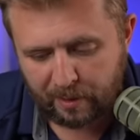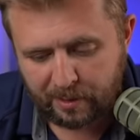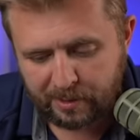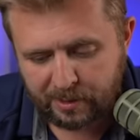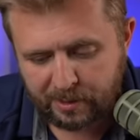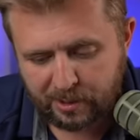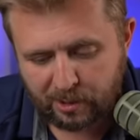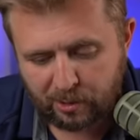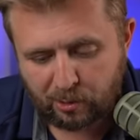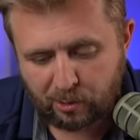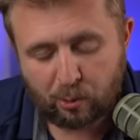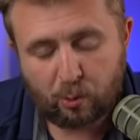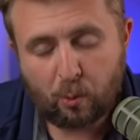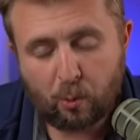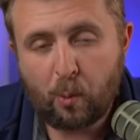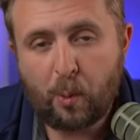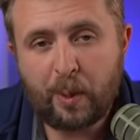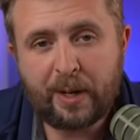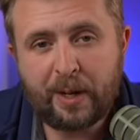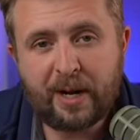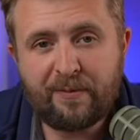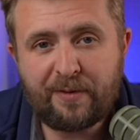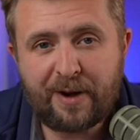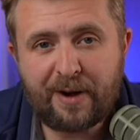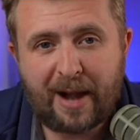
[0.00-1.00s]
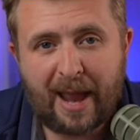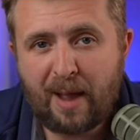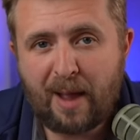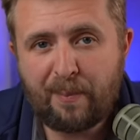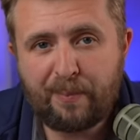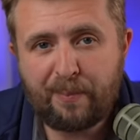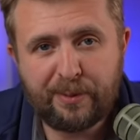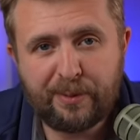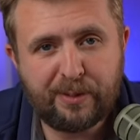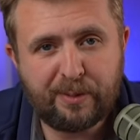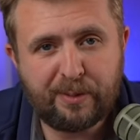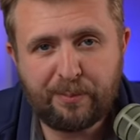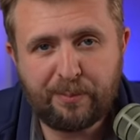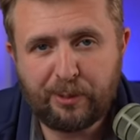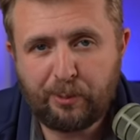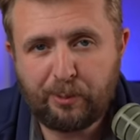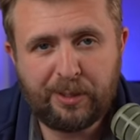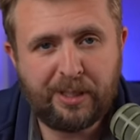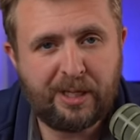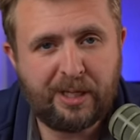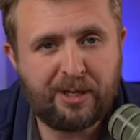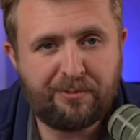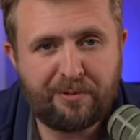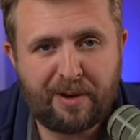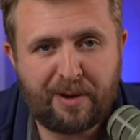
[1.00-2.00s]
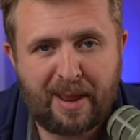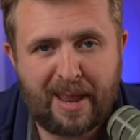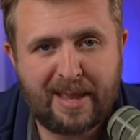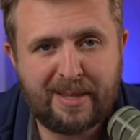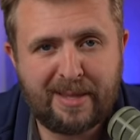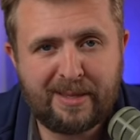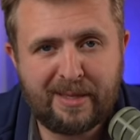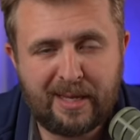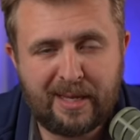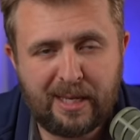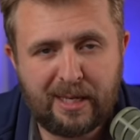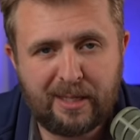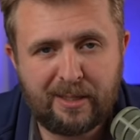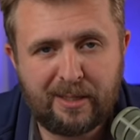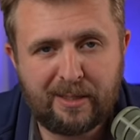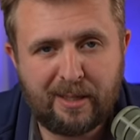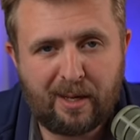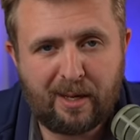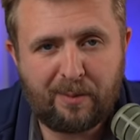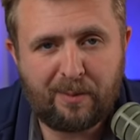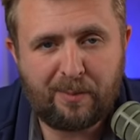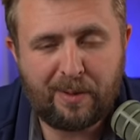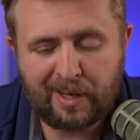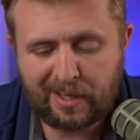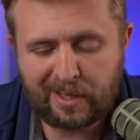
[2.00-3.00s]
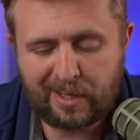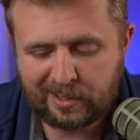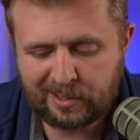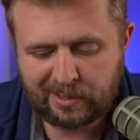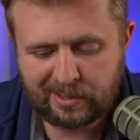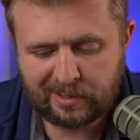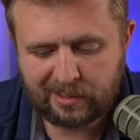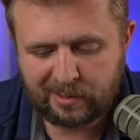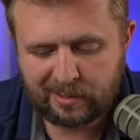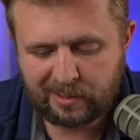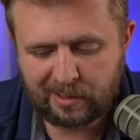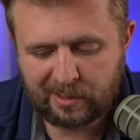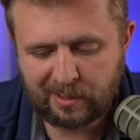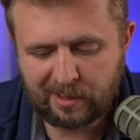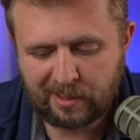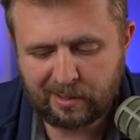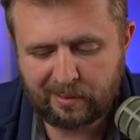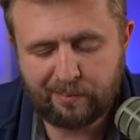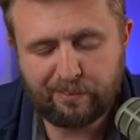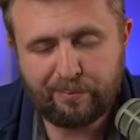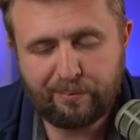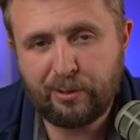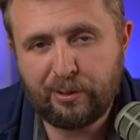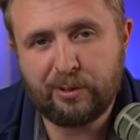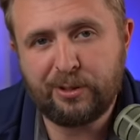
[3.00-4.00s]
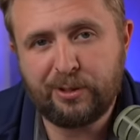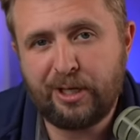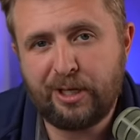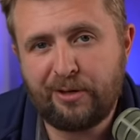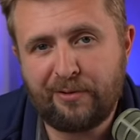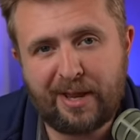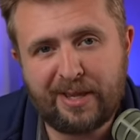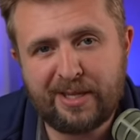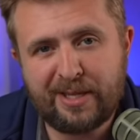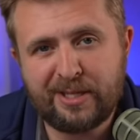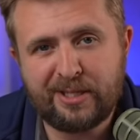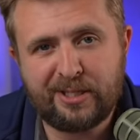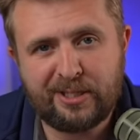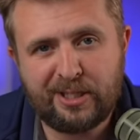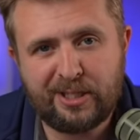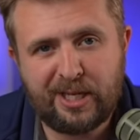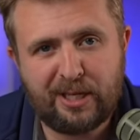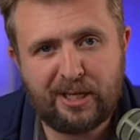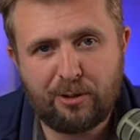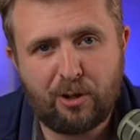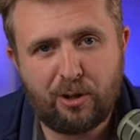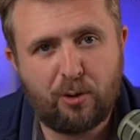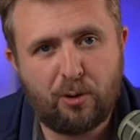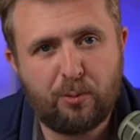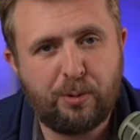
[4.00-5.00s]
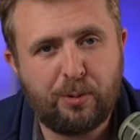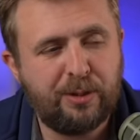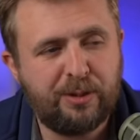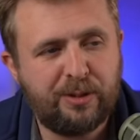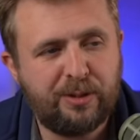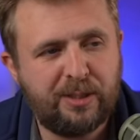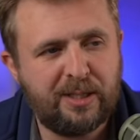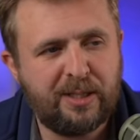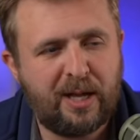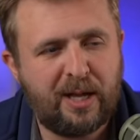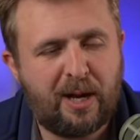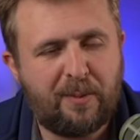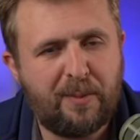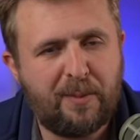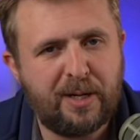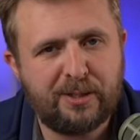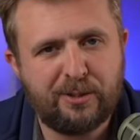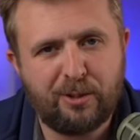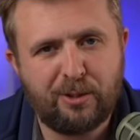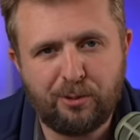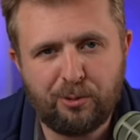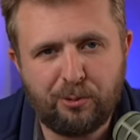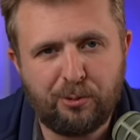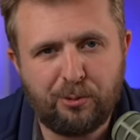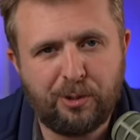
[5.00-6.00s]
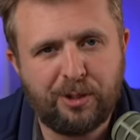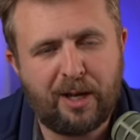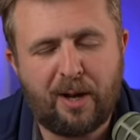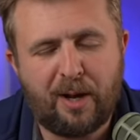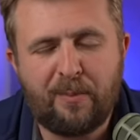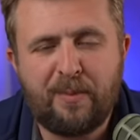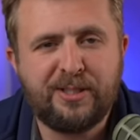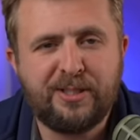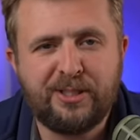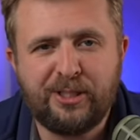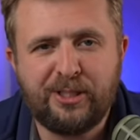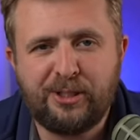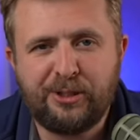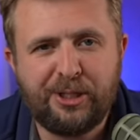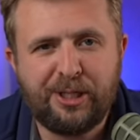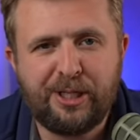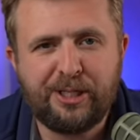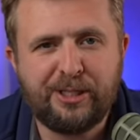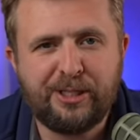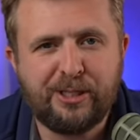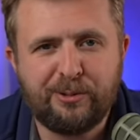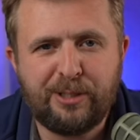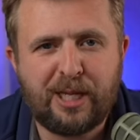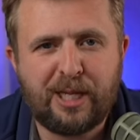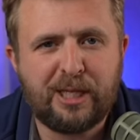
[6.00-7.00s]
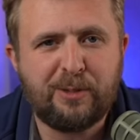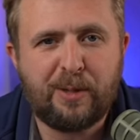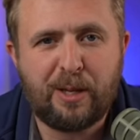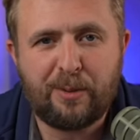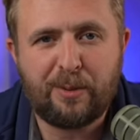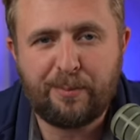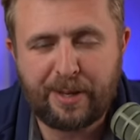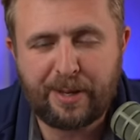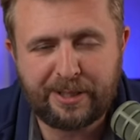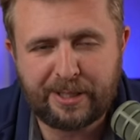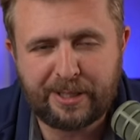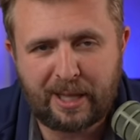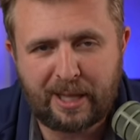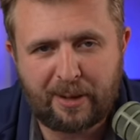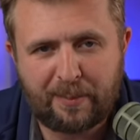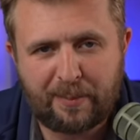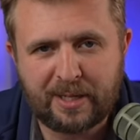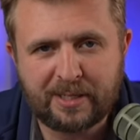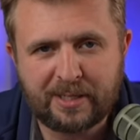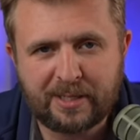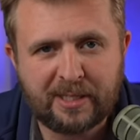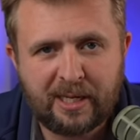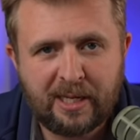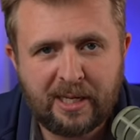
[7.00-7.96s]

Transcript: So whatever happened between Iran and Hamas, because the Iranians are saying, no, we said Hamas don't do it. Hamas still did it. So that's why I abandoned Hamas.